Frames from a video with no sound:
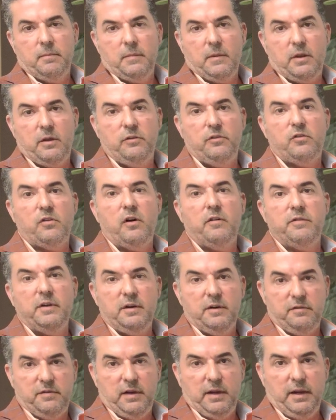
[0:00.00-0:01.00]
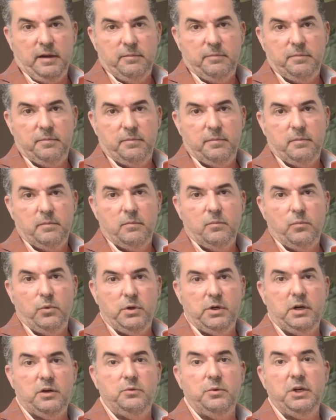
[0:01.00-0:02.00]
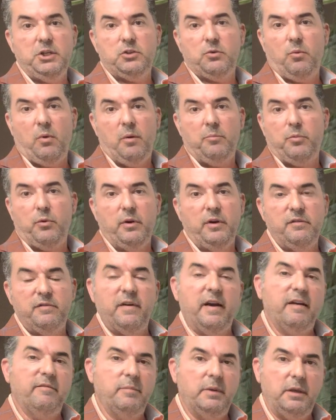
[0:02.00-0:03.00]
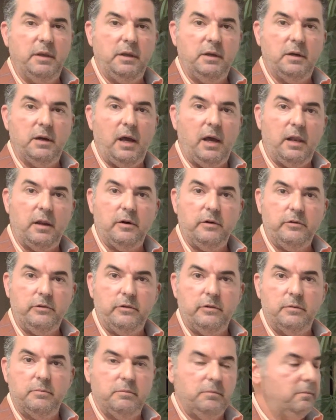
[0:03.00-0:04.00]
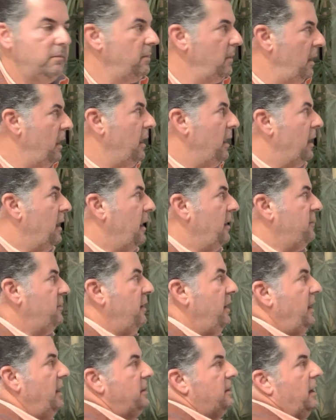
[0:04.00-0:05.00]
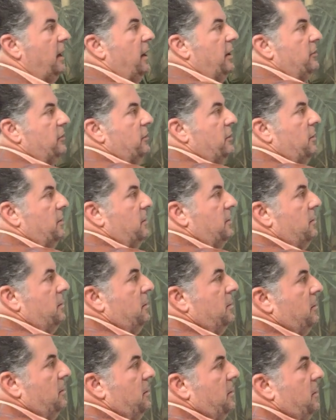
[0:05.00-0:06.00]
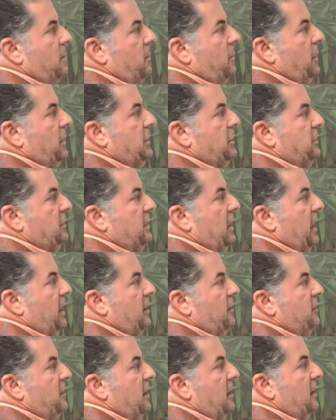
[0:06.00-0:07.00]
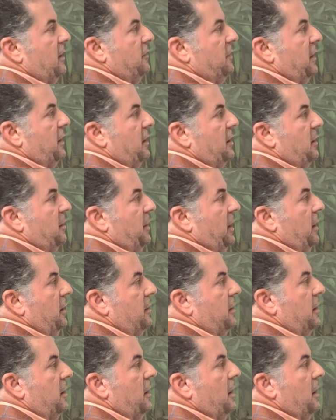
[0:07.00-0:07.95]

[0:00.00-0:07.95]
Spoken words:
Conservatively, would it reach $1.5 million? Let's say it does, which is not a significant amount.